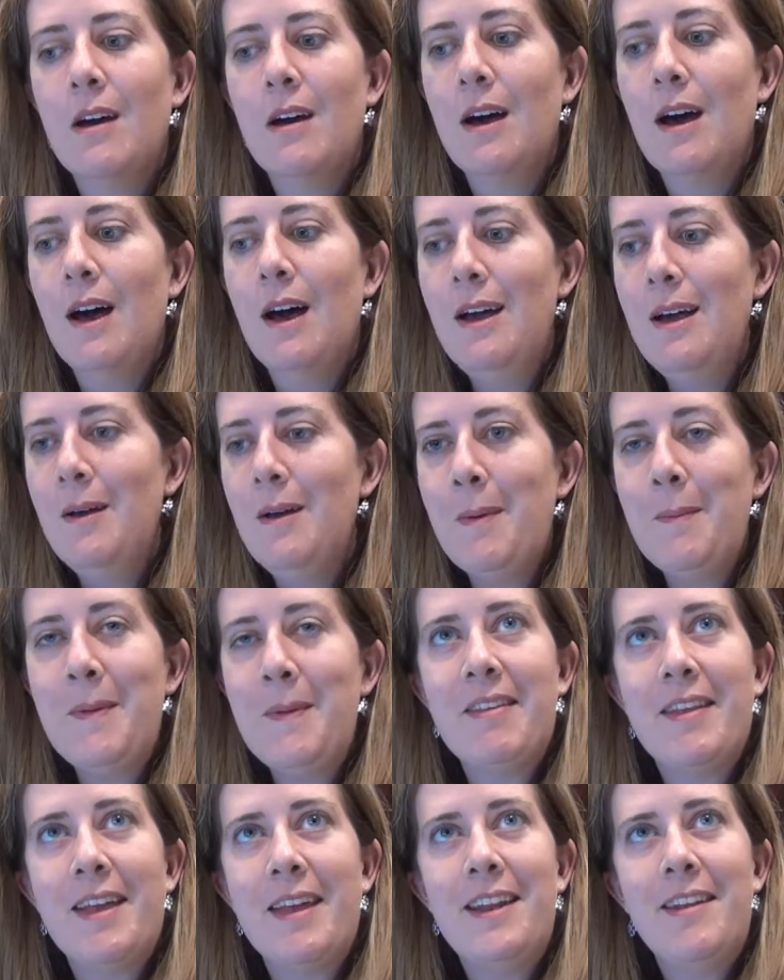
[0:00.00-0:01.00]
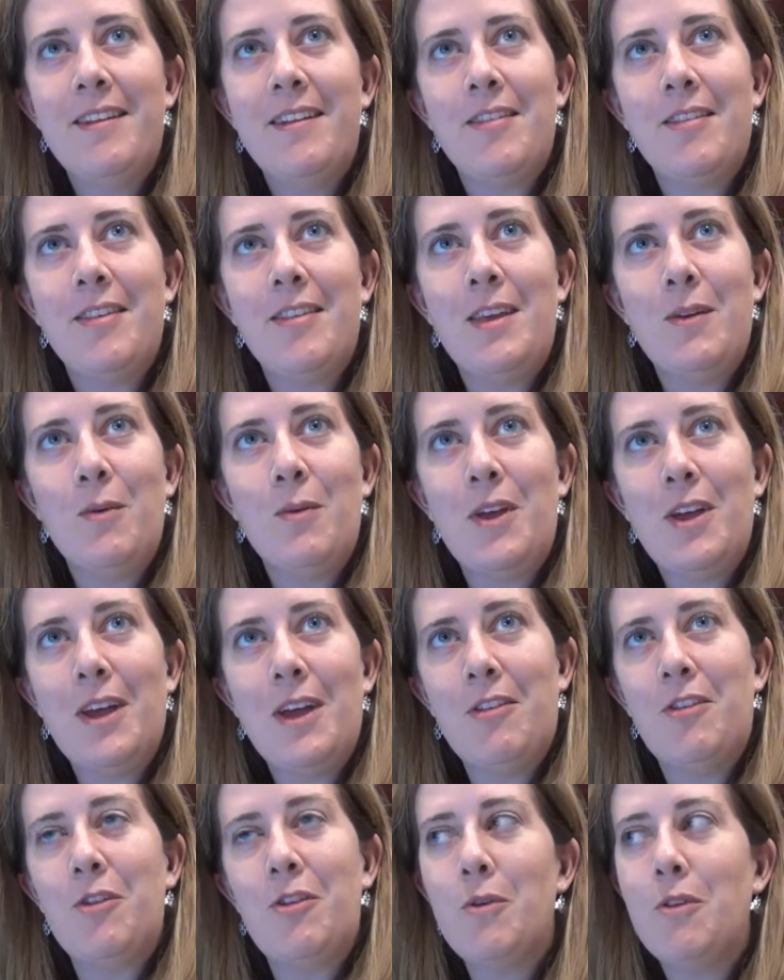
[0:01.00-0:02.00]
Um, I'm excited to see what you
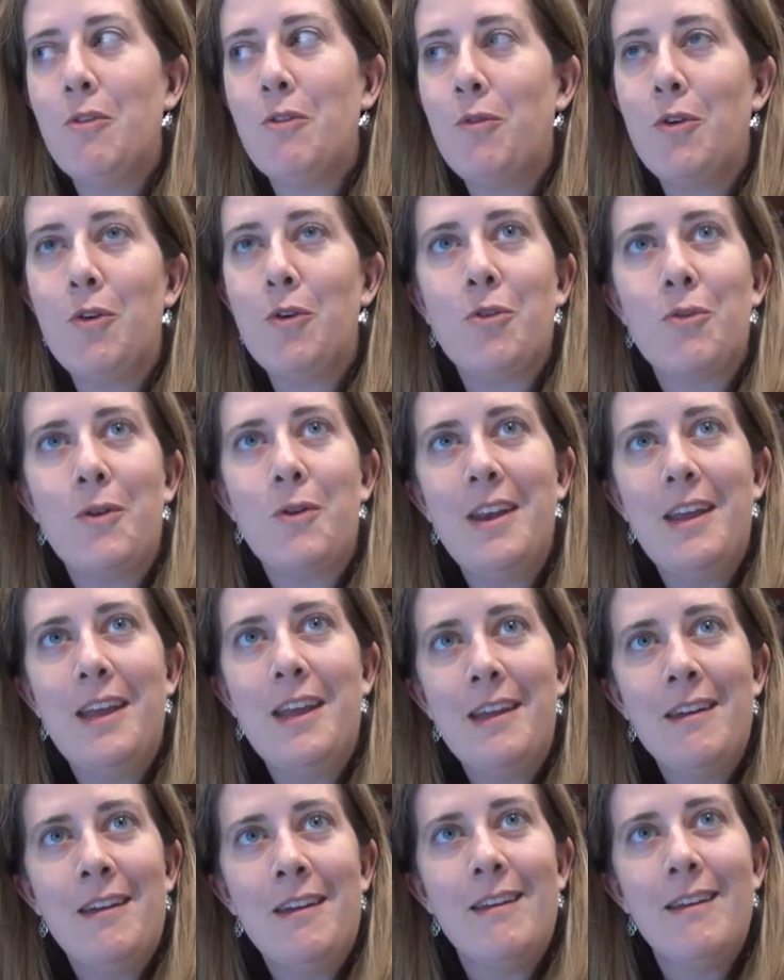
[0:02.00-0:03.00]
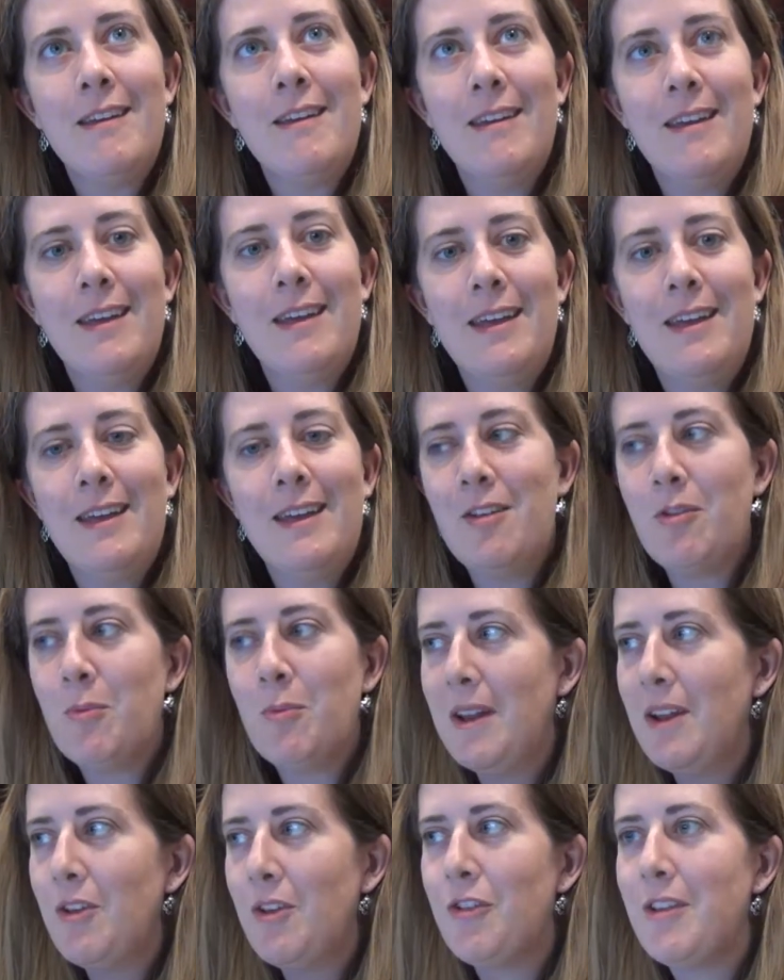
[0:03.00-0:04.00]
guys do with Flow 3D and it's
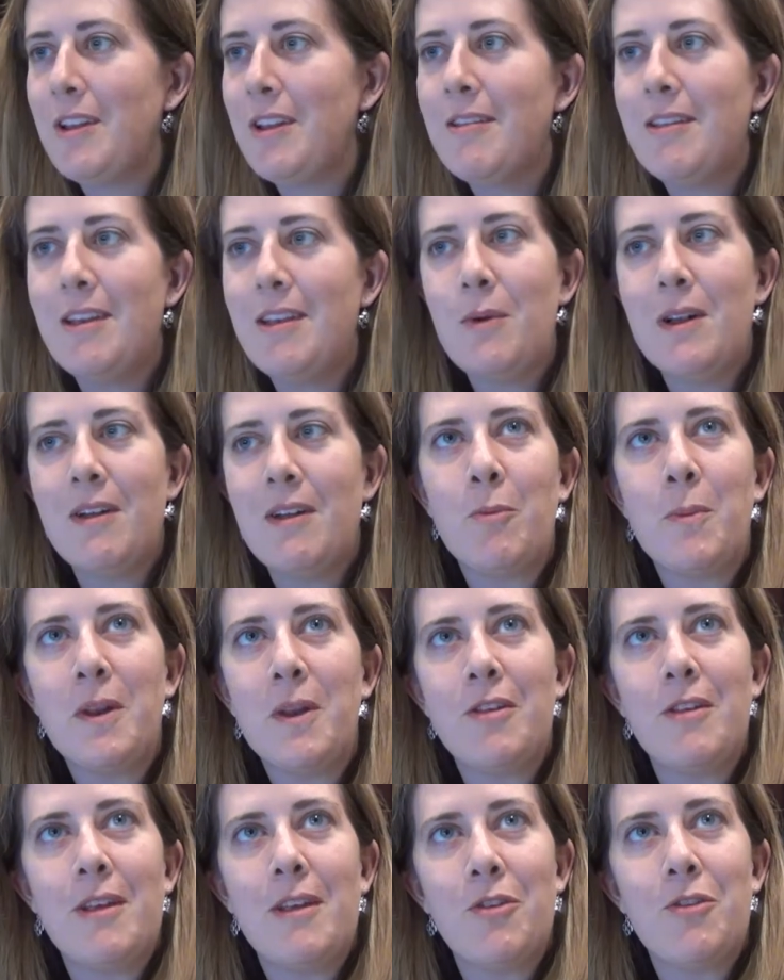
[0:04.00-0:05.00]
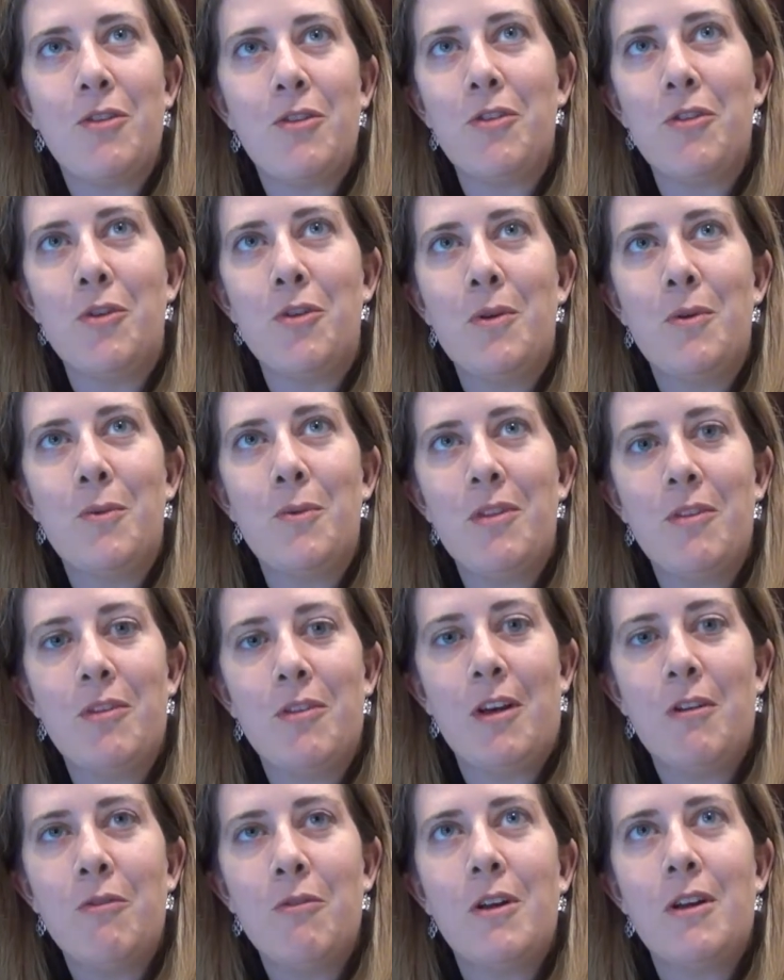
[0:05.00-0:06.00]
been interesting to see what everybody else is doing with the
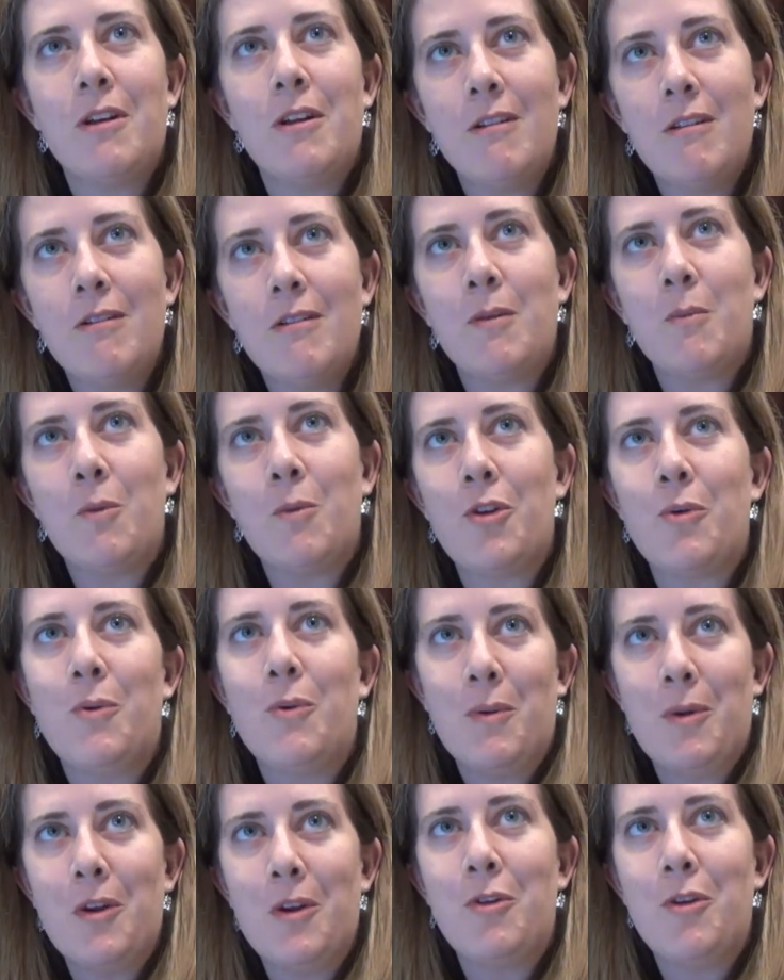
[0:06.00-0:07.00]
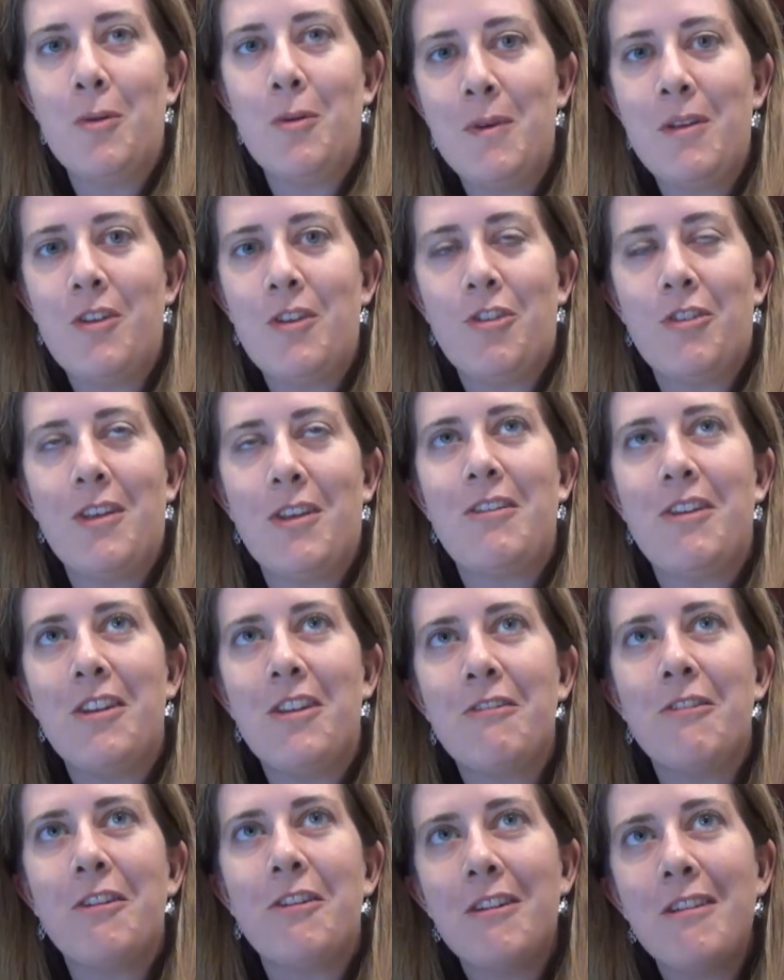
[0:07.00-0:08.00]
software, similar to what we're doing, but just slightly
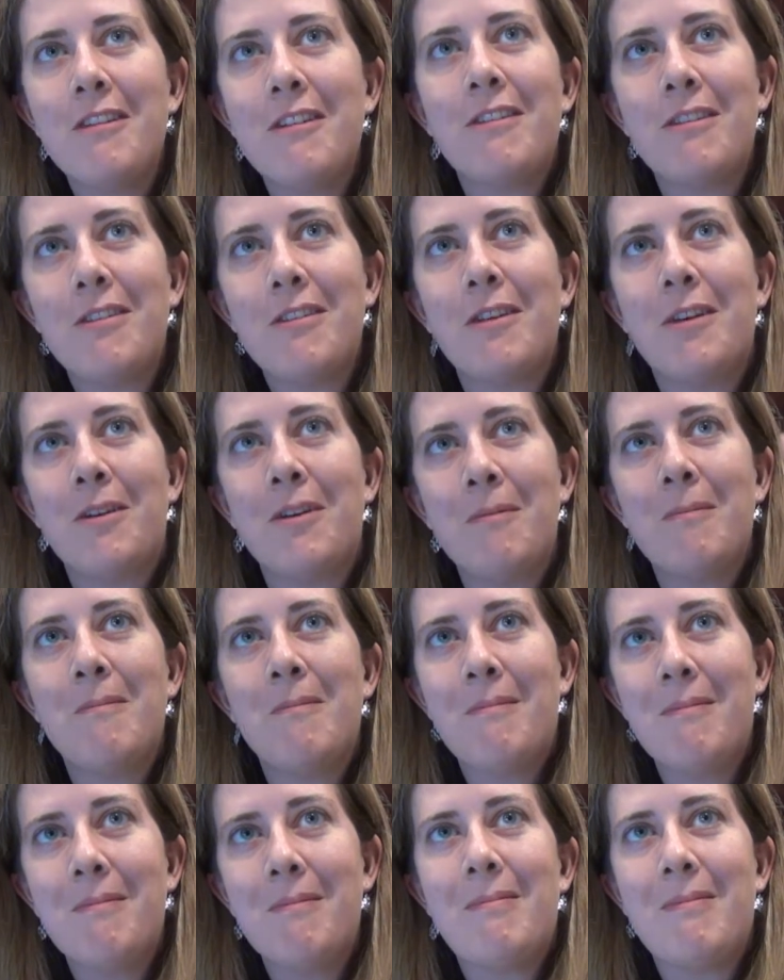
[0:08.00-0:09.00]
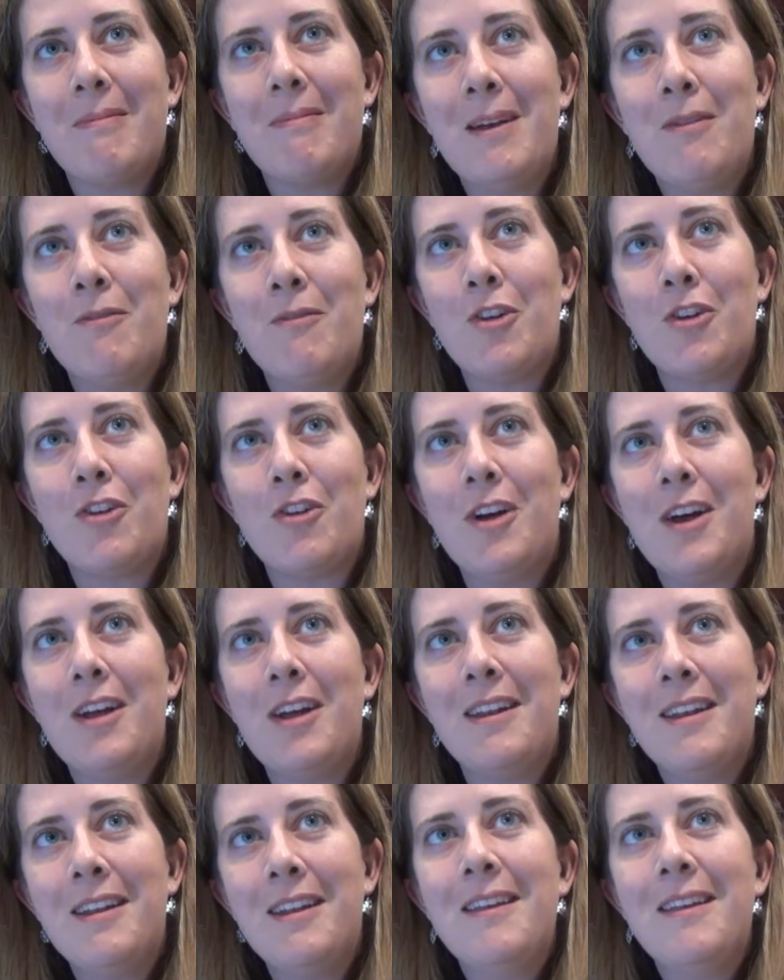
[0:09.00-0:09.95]
different. So, yeah, okay. learned a lot.